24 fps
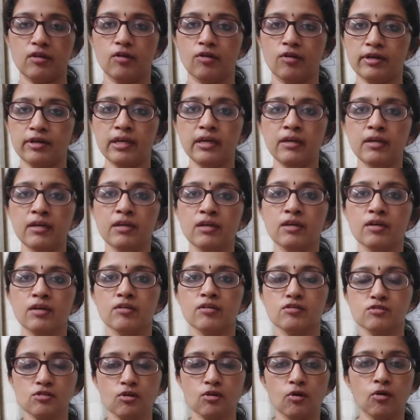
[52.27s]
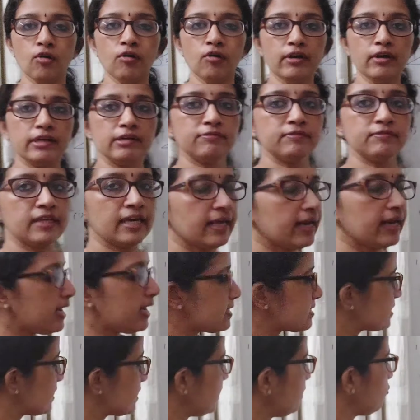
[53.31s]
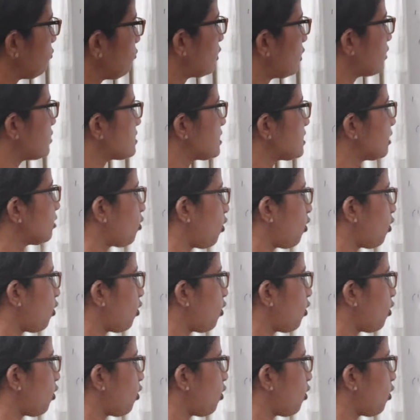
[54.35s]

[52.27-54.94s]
Okay, so if they are asking what is the